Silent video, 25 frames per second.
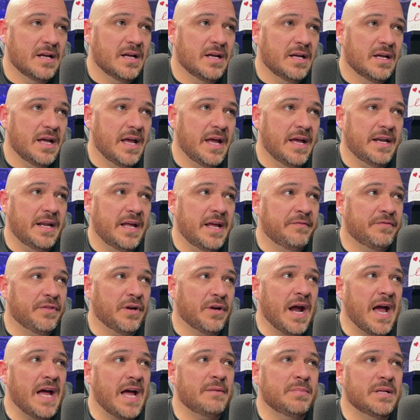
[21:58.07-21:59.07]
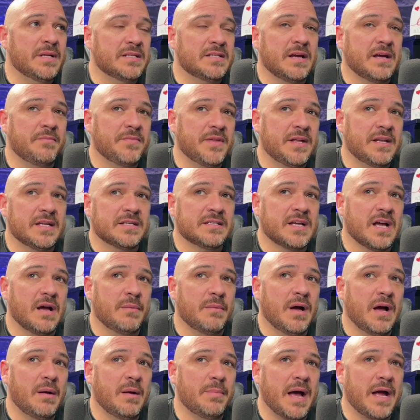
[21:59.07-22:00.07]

And if there had been something that's come up,